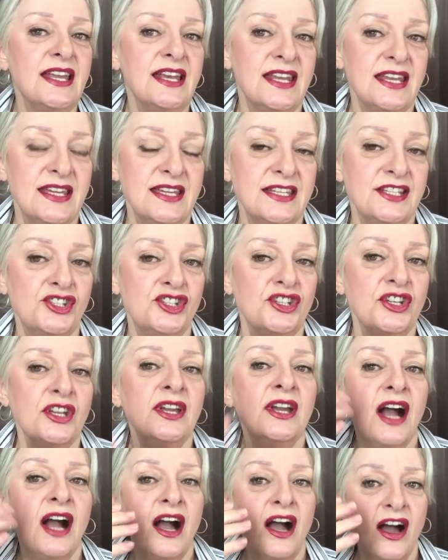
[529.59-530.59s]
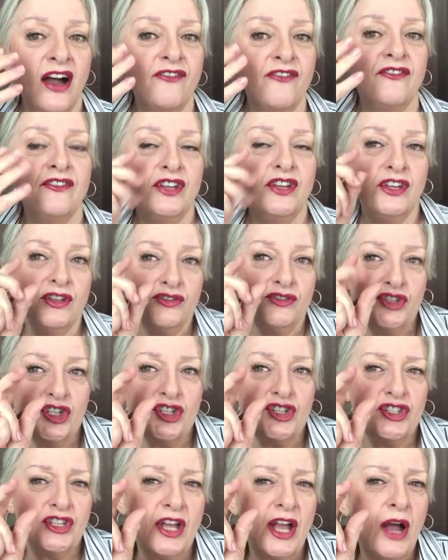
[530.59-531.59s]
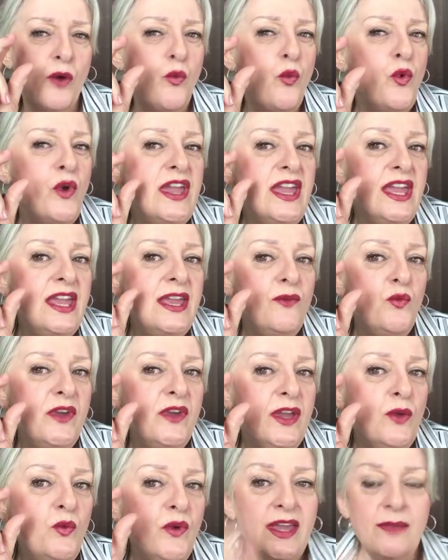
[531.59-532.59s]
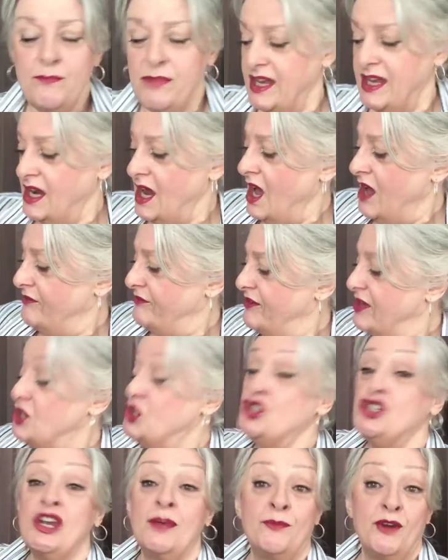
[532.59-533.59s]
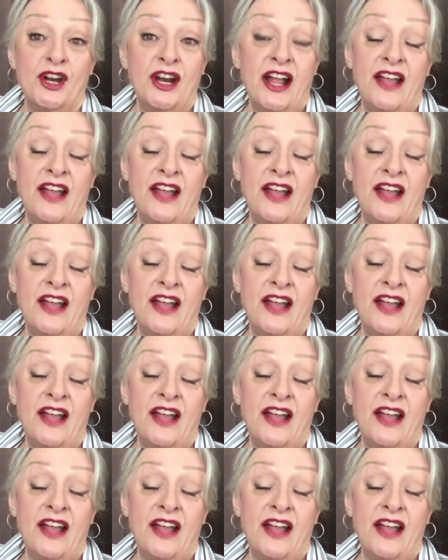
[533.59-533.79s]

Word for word: edge of just a wee bit of shimmer,